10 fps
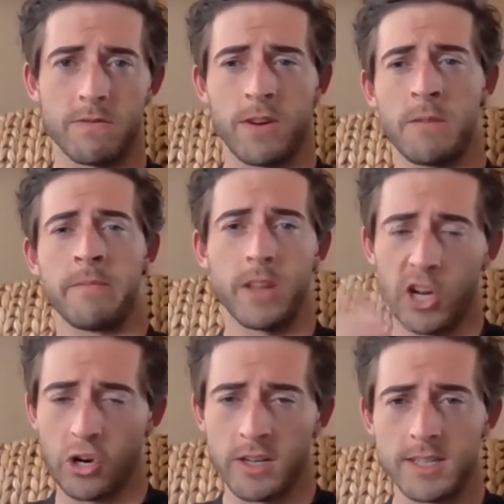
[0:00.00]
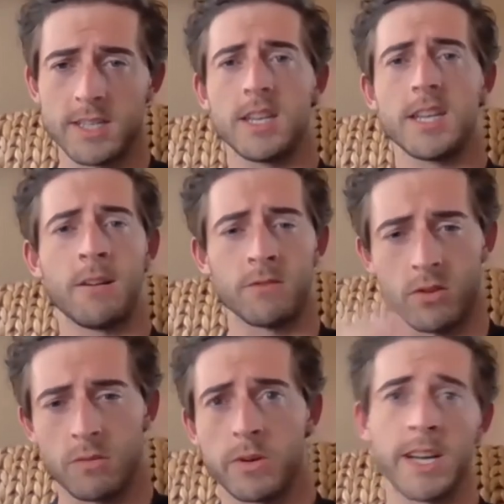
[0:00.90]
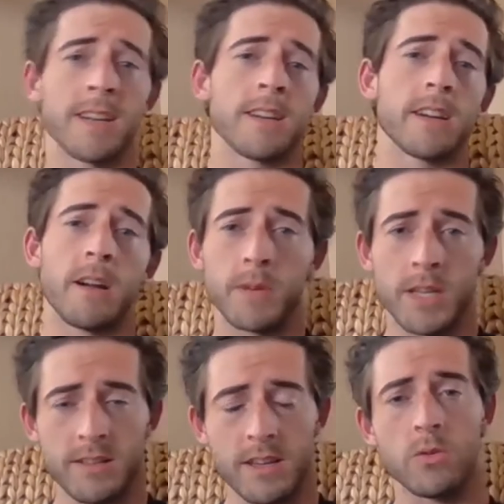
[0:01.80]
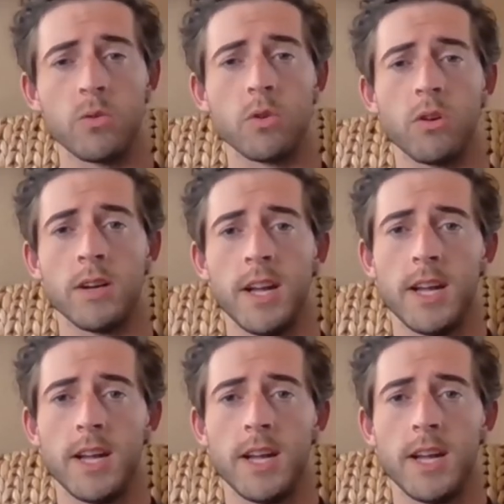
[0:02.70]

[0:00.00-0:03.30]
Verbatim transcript: from the current city council, bringing in companies like Google,